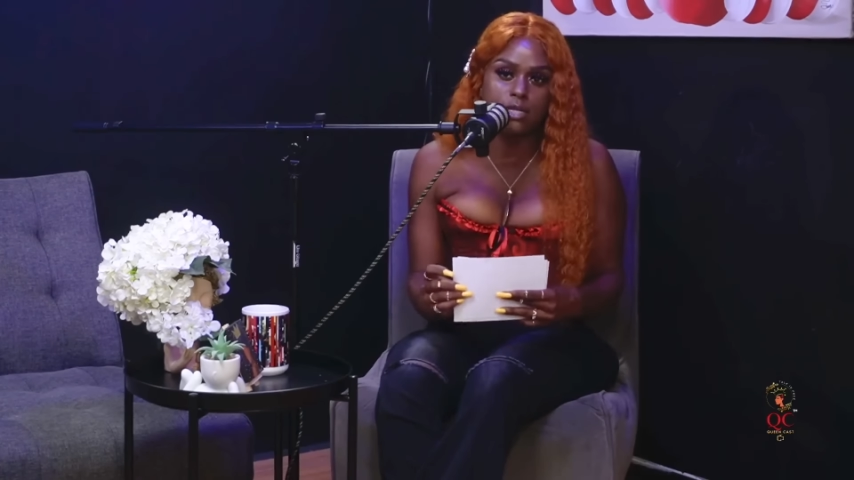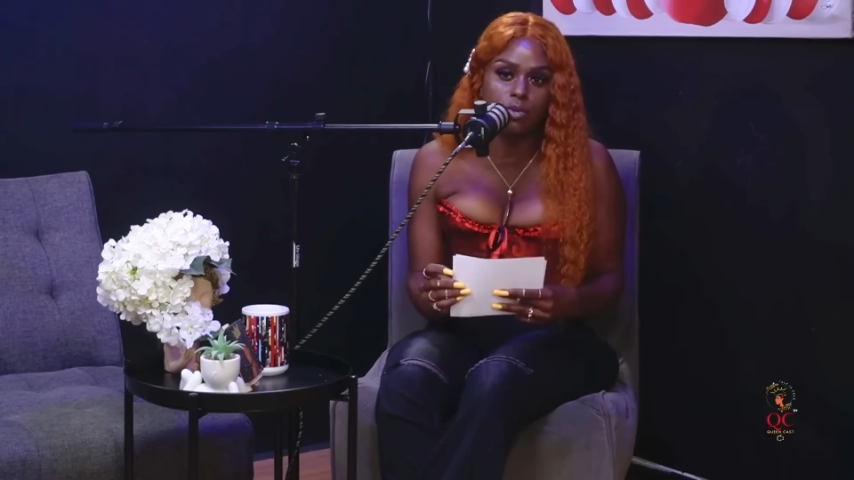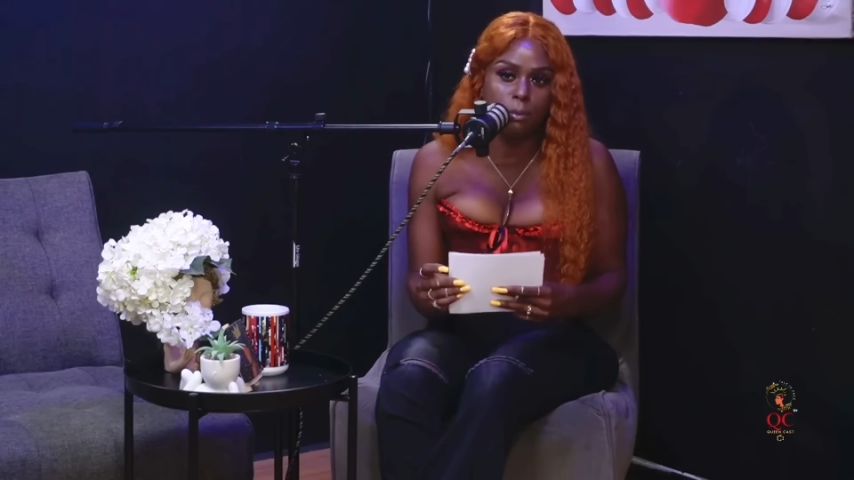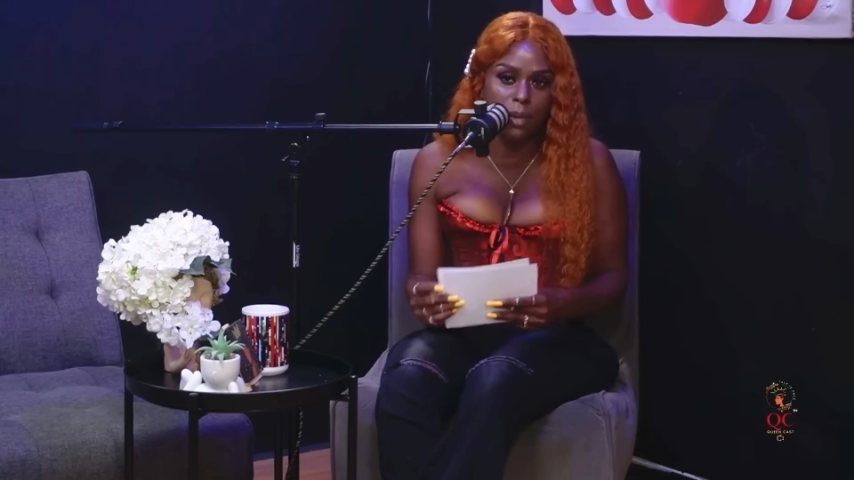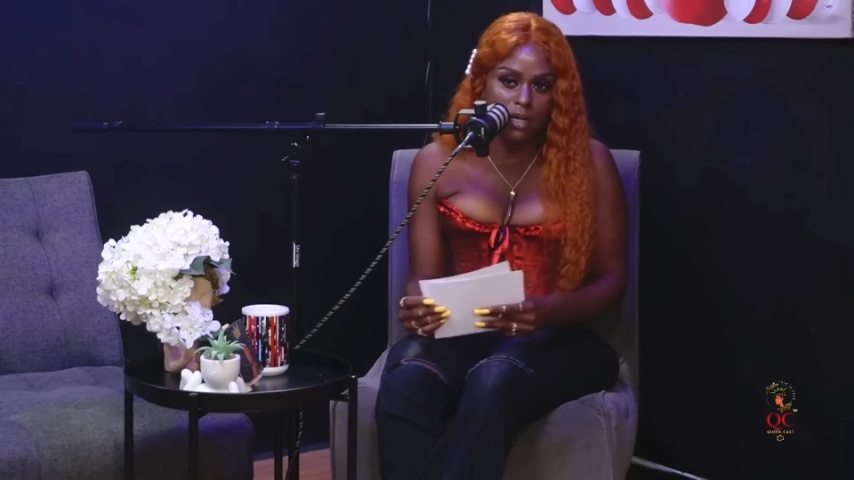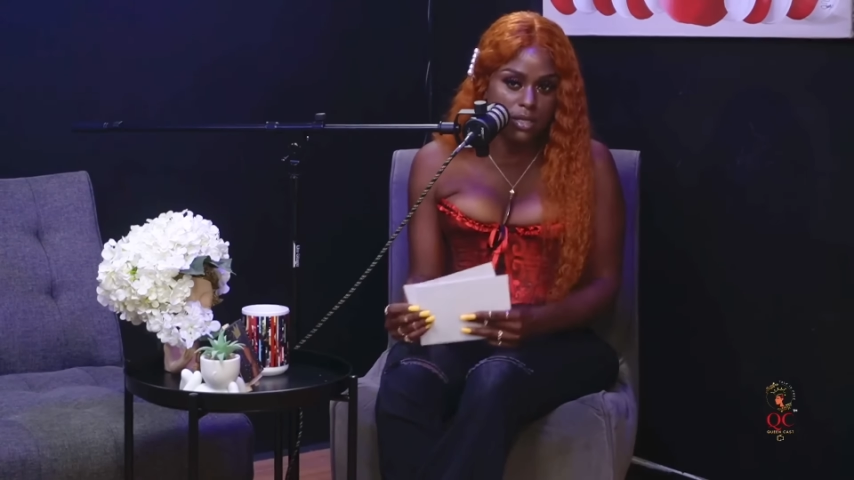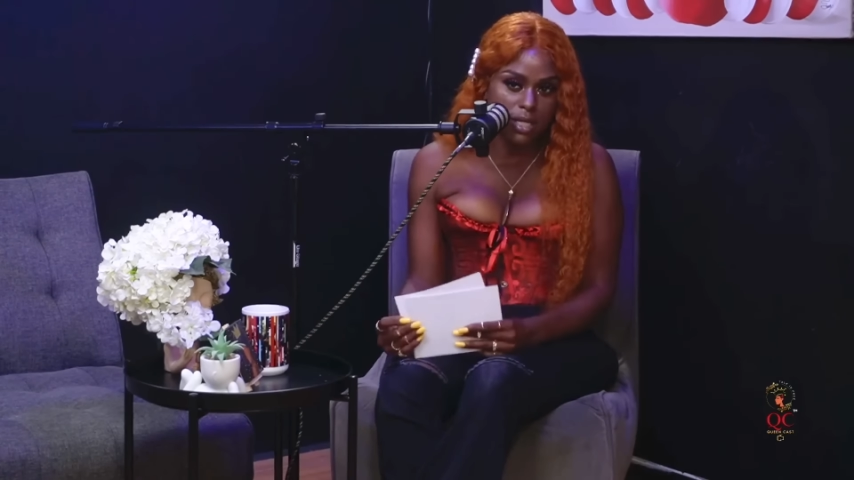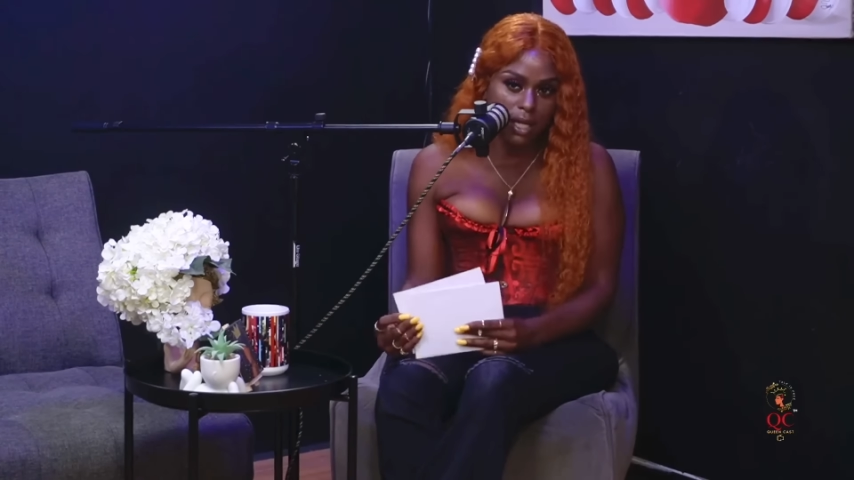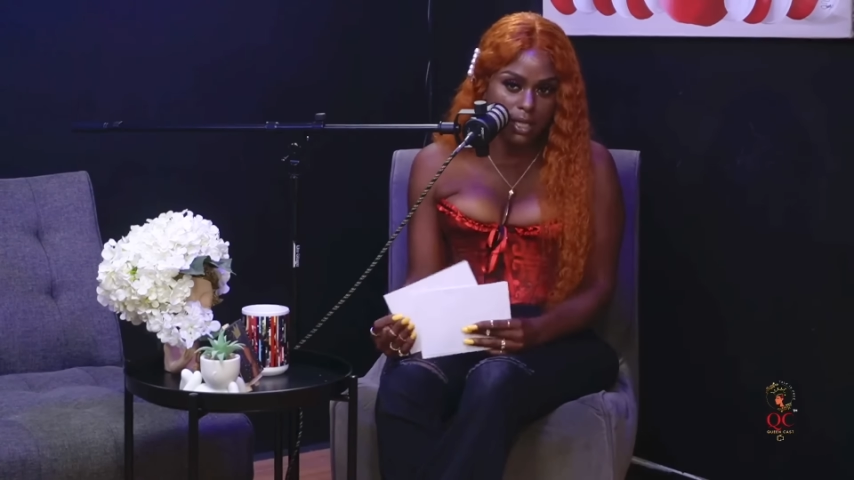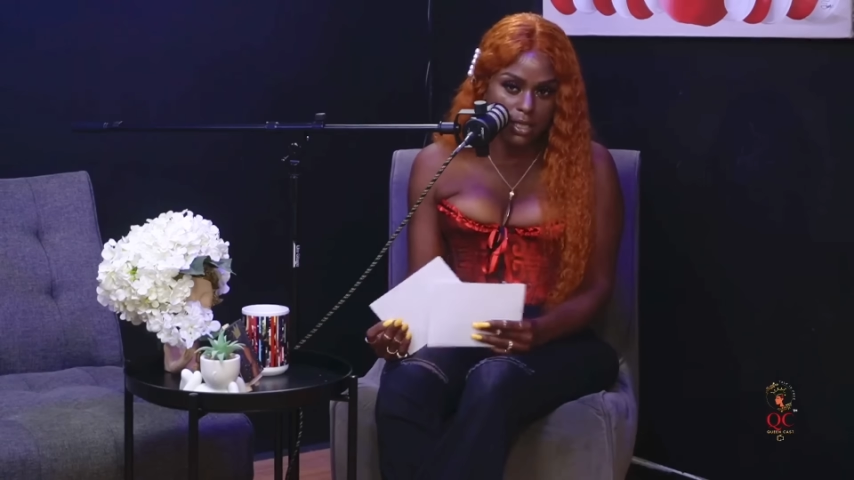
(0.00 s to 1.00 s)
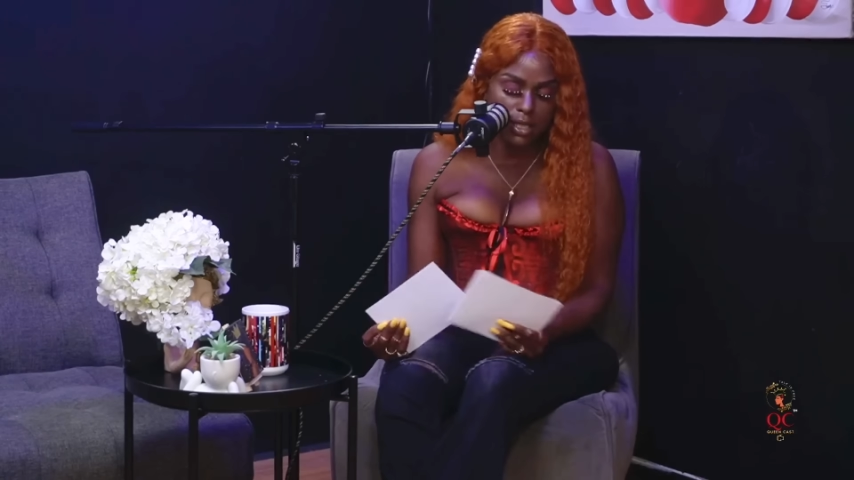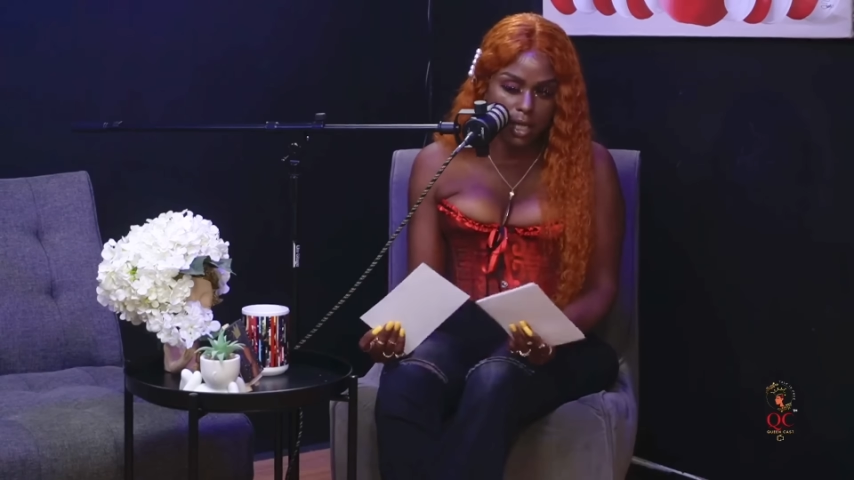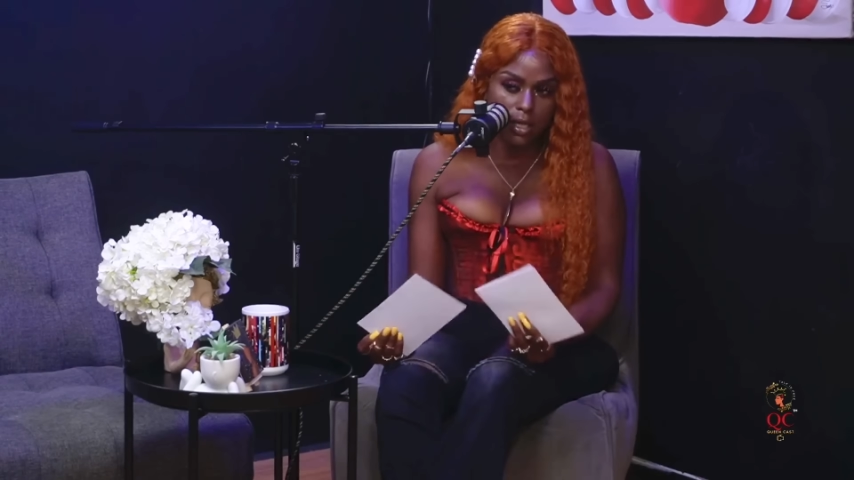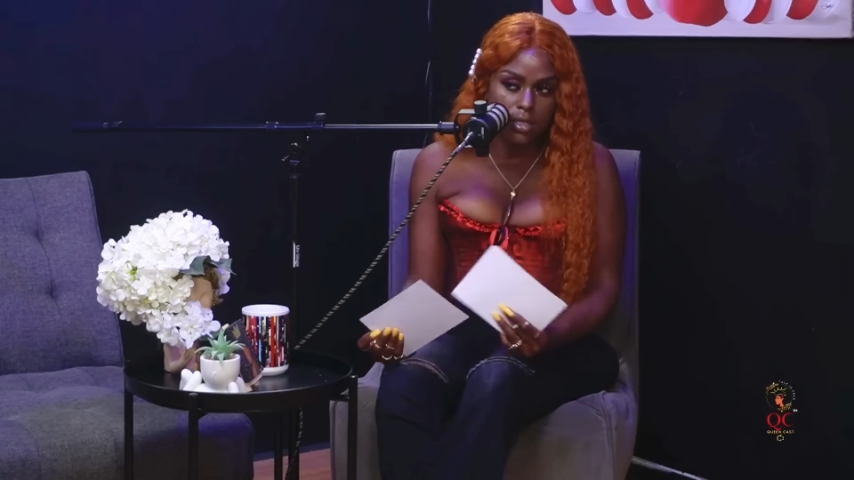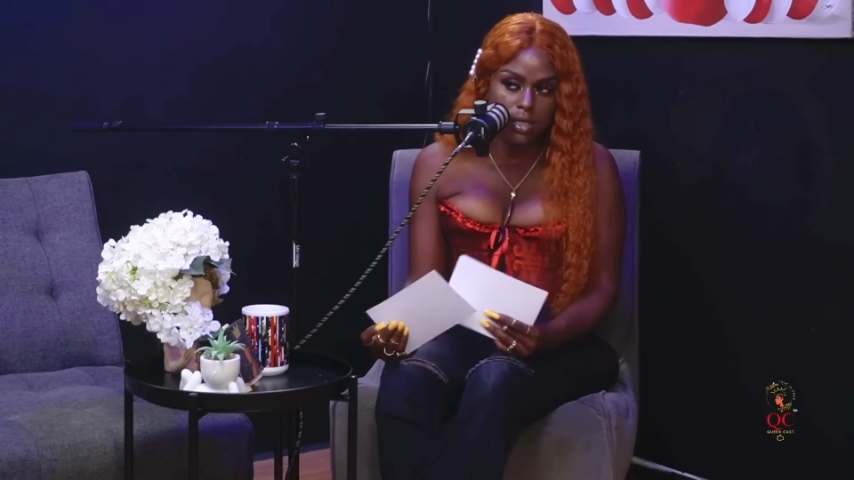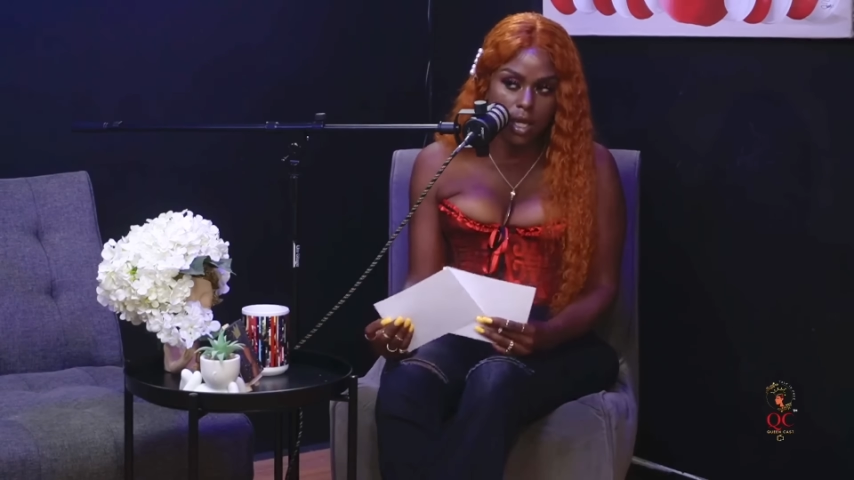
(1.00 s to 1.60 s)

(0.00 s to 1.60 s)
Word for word: when men say these things.